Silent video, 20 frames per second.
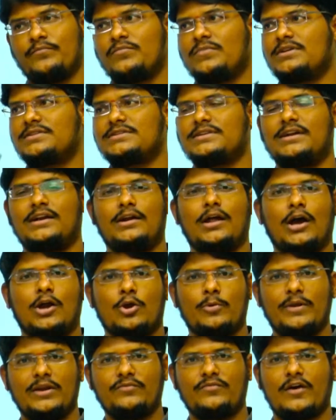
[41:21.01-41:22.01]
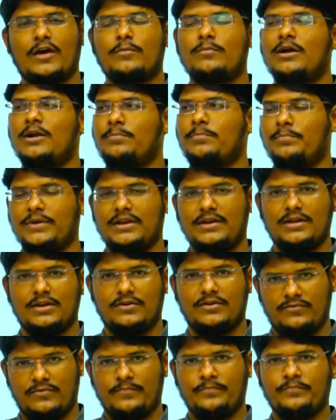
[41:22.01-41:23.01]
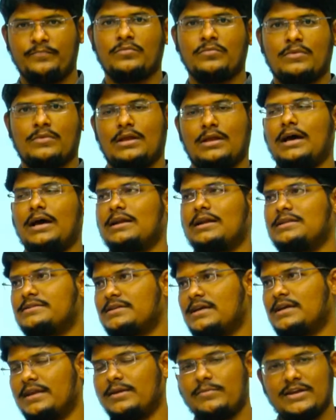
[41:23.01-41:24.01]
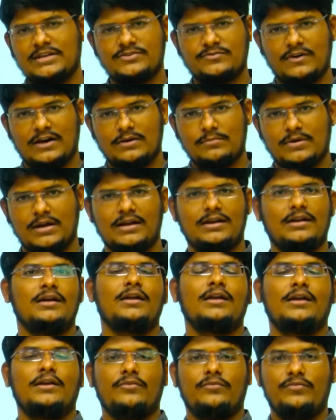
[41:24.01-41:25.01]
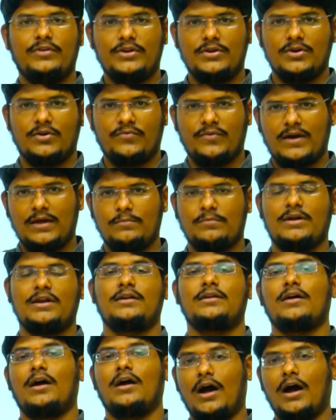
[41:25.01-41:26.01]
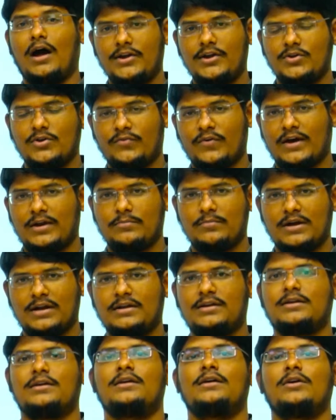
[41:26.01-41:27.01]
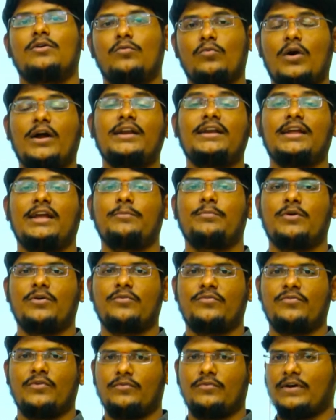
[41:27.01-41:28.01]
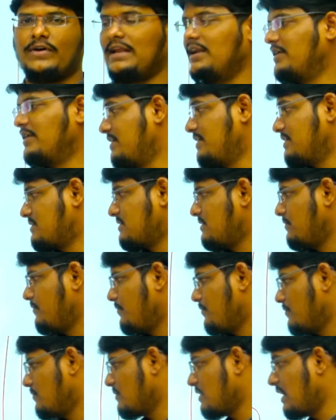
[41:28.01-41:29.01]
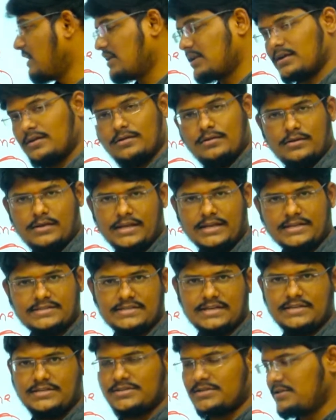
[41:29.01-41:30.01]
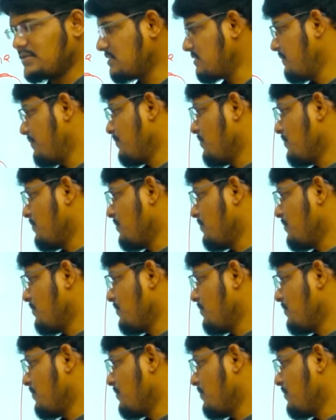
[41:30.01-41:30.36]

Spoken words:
Is it a document format, PDF, or else the image format, video format, audio format? What type of file it is? That extensions.